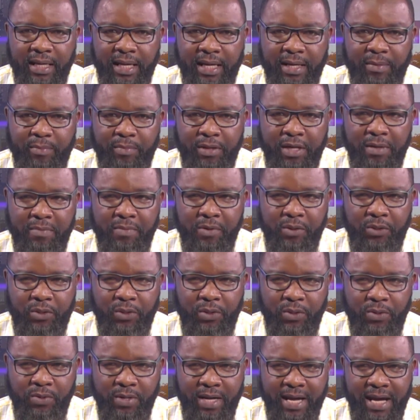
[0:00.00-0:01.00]
be able to
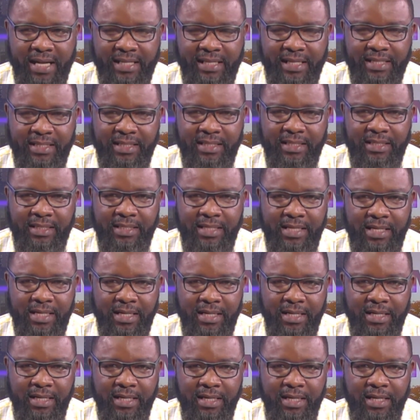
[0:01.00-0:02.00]
look at and
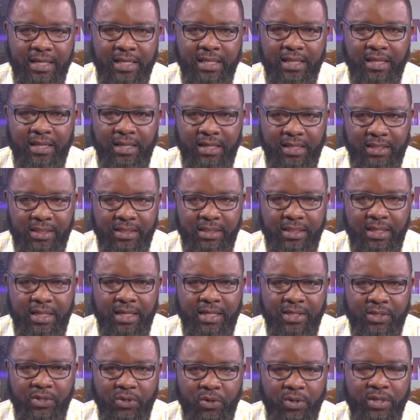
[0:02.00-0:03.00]
see this
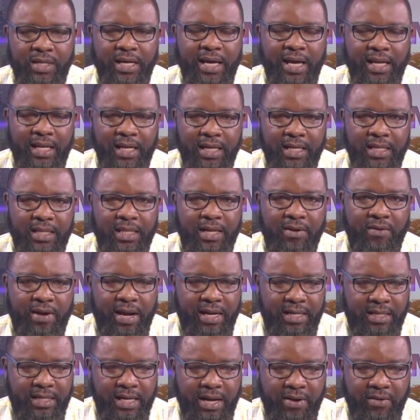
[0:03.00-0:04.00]
is not headed in the
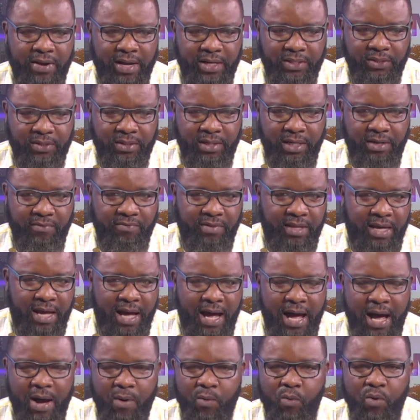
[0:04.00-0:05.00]
right direction? If there
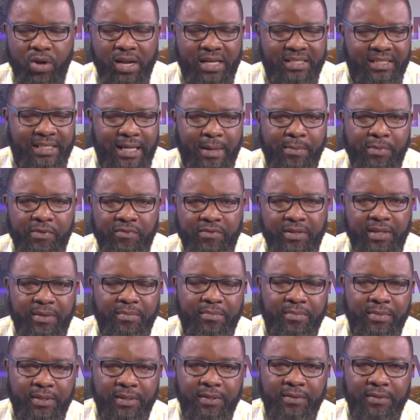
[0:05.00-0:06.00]
are, what are some of them?